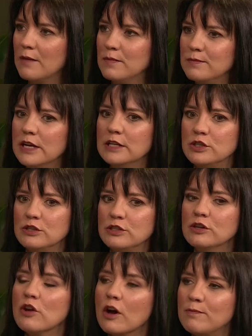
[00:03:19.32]
um, to,
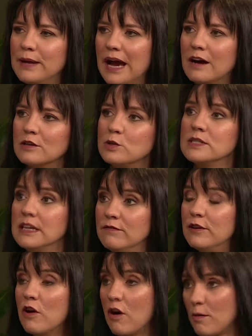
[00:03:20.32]
to not be outdoors yeah.
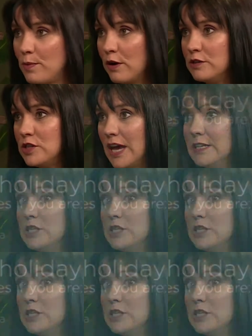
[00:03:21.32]
if you are prone to